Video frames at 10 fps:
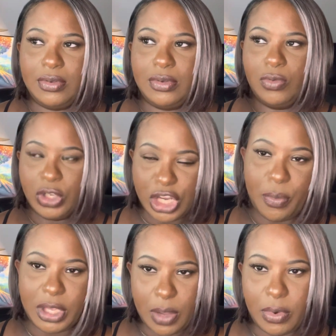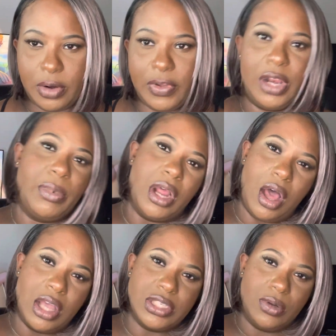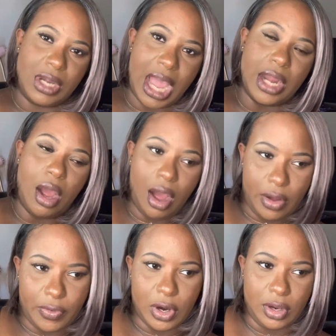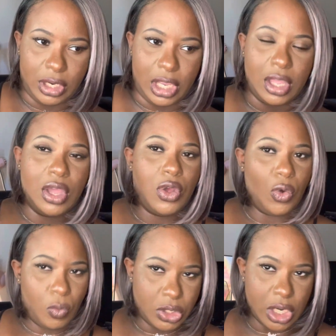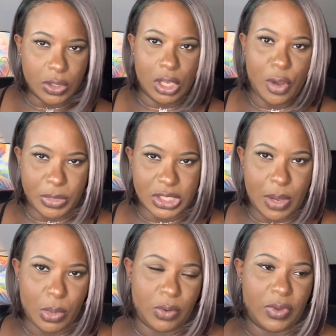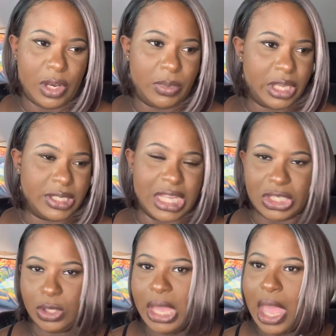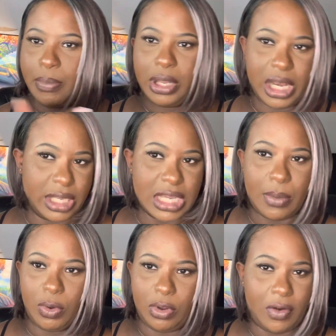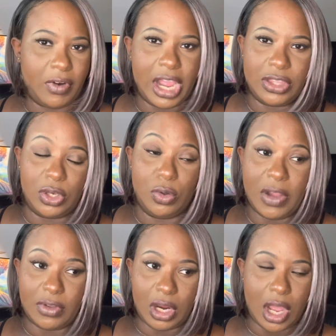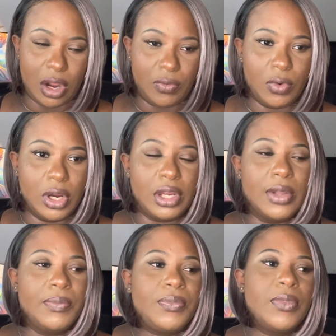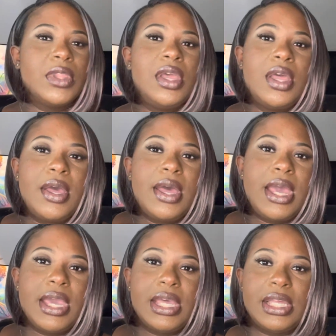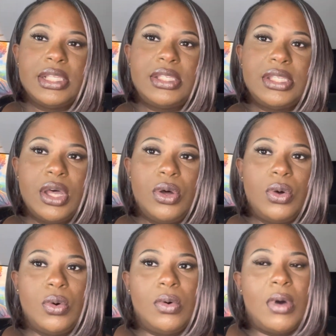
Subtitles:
which helped me get motivated, but I also got off early, which also helped me stay motivated because I still had plenty of time to do whatever I had to do after I got off work. And so